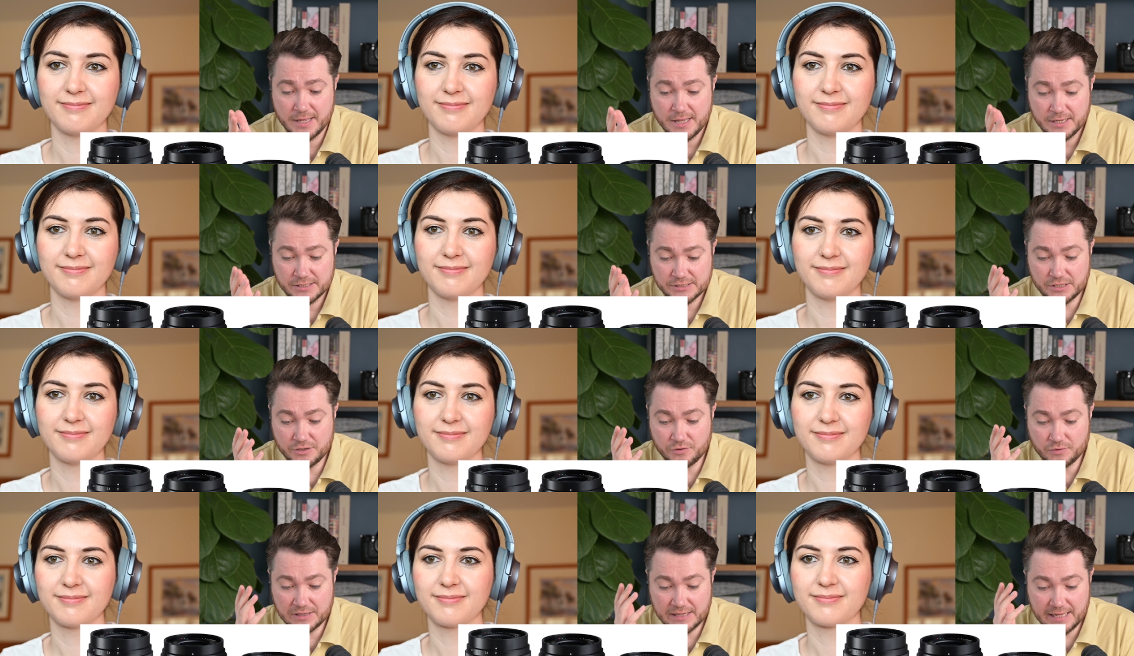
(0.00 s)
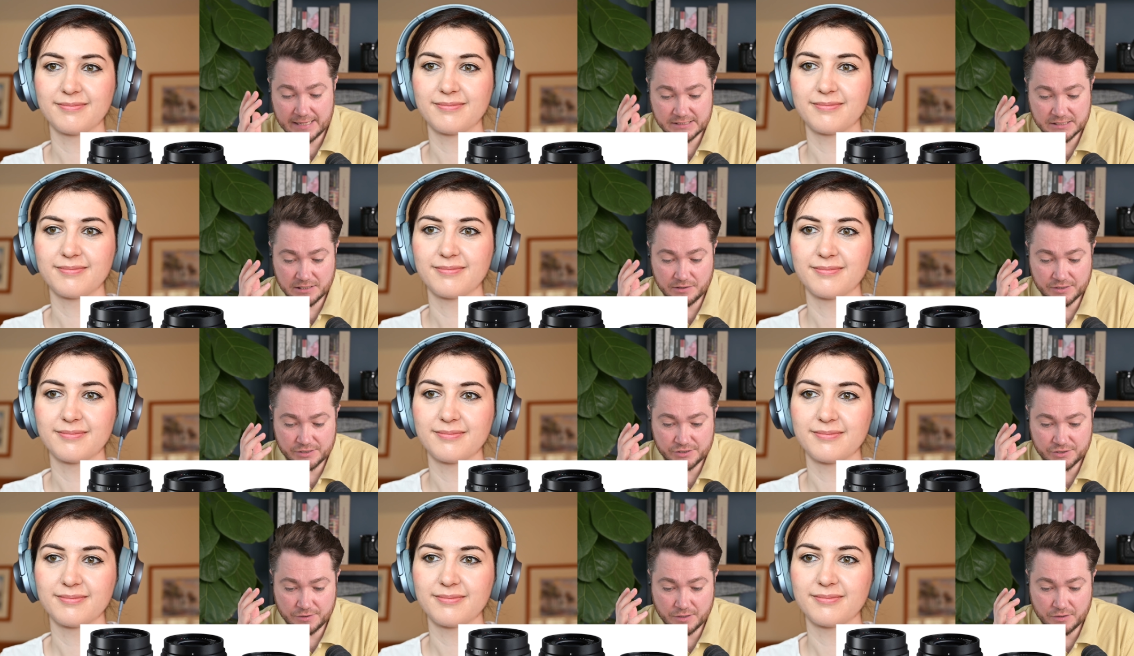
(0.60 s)
Speaker 1: So let's look
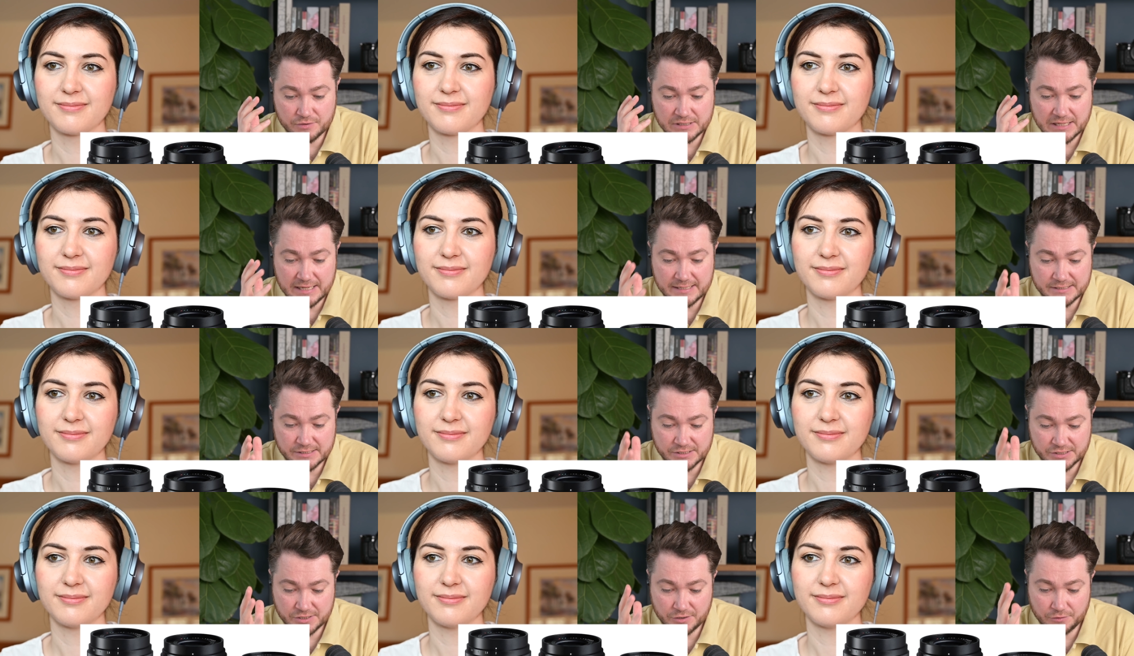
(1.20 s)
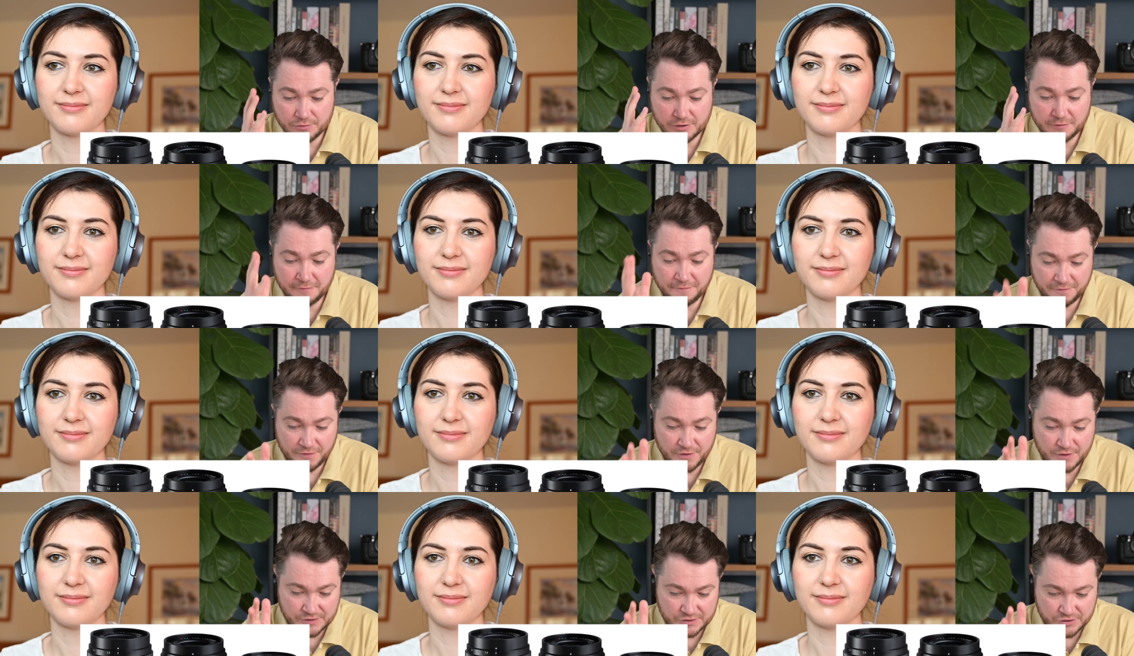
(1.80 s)
into those lenses. So the
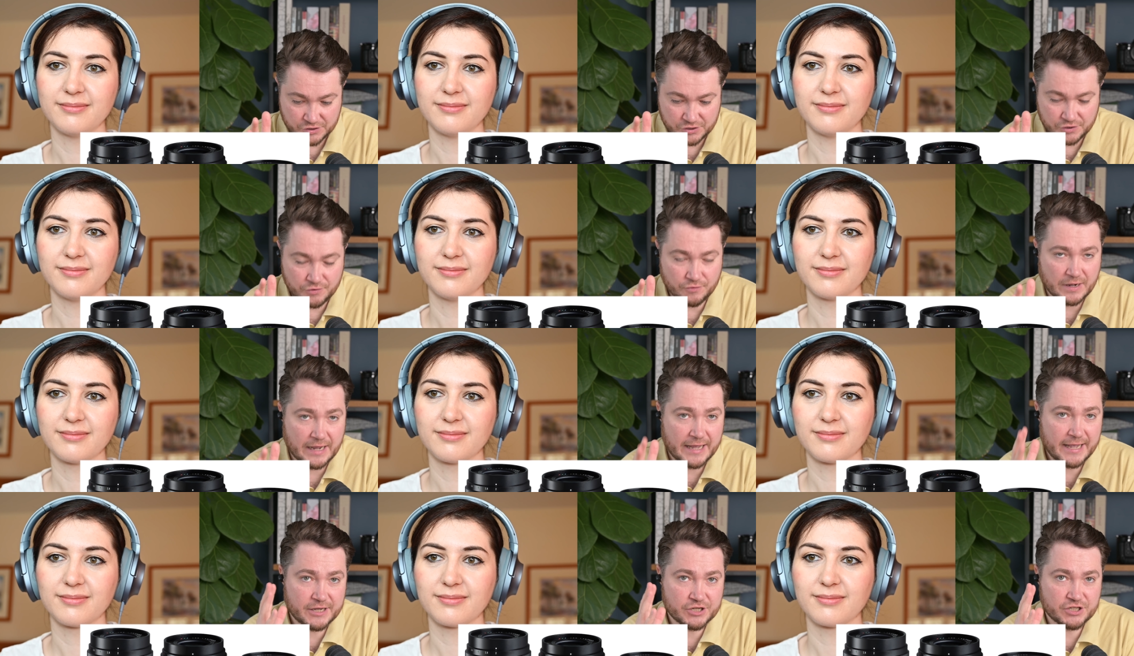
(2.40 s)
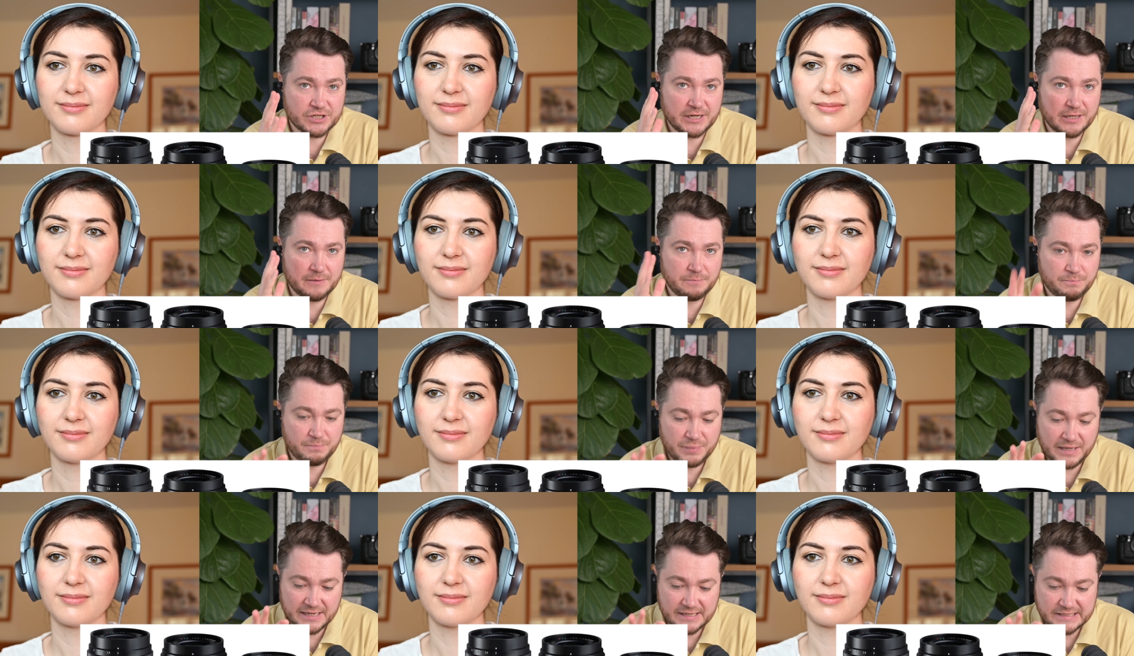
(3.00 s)
first two are actually a
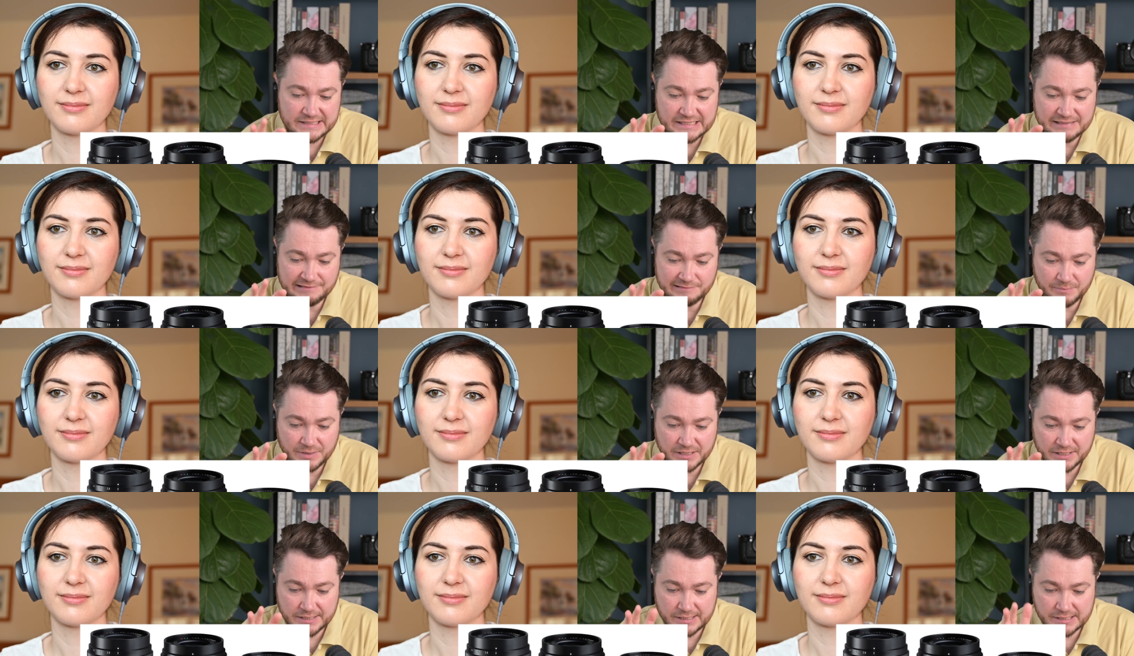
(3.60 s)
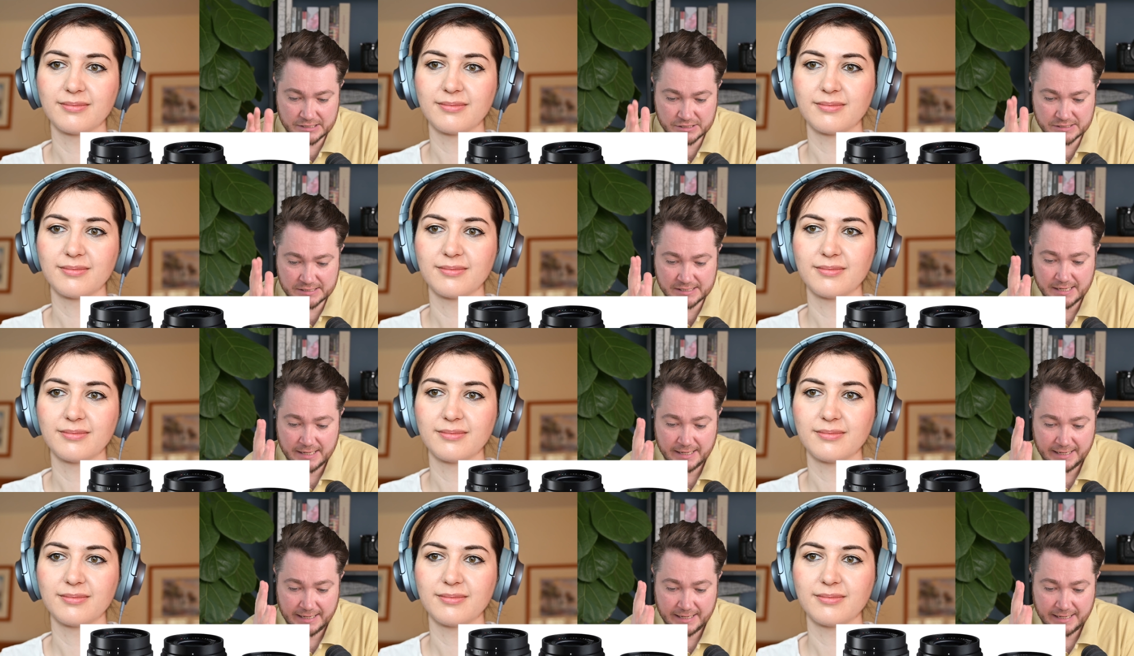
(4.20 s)
big deal because